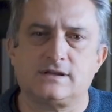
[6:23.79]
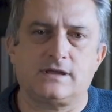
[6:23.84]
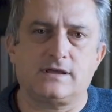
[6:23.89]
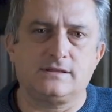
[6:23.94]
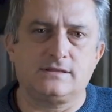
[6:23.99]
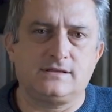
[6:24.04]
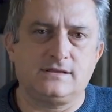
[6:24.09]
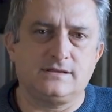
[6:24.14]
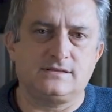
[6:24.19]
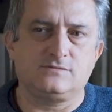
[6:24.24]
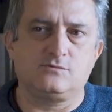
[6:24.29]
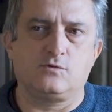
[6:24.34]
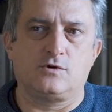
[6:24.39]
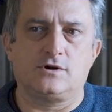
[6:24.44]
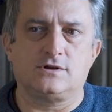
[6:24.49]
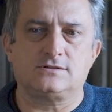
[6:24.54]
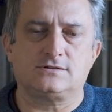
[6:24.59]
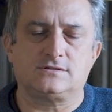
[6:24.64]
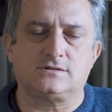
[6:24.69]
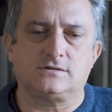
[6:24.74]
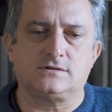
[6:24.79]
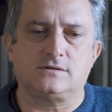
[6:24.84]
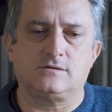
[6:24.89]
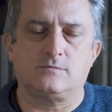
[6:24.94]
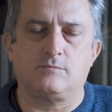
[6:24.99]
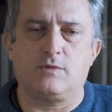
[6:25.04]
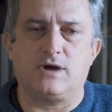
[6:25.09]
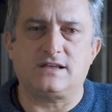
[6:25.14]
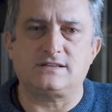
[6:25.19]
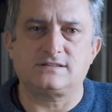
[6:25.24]
and this was
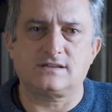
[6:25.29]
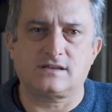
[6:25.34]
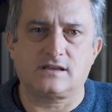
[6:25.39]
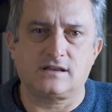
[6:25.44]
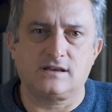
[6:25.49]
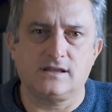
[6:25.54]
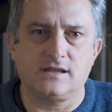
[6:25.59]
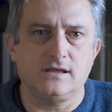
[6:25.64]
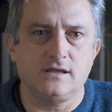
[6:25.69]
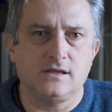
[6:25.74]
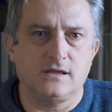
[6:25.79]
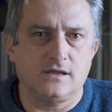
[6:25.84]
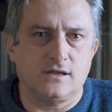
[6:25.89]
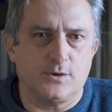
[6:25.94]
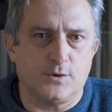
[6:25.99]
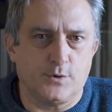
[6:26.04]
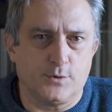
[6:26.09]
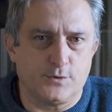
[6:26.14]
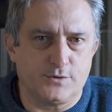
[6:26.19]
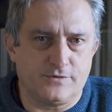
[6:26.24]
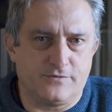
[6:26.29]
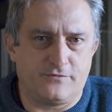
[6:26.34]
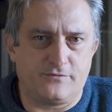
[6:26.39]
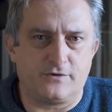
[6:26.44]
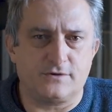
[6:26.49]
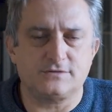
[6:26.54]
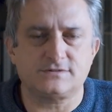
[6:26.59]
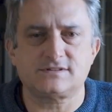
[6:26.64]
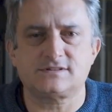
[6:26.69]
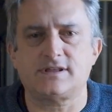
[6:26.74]
basically the
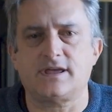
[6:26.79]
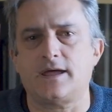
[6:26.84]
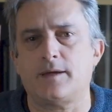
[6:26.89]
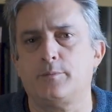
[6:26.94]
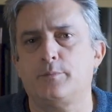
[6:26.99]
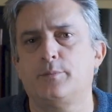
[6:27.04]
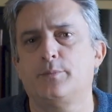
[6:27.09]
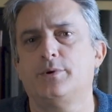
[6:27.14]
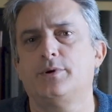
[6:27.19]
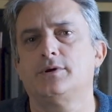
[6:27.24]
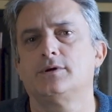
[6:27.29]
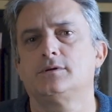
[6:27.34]
first step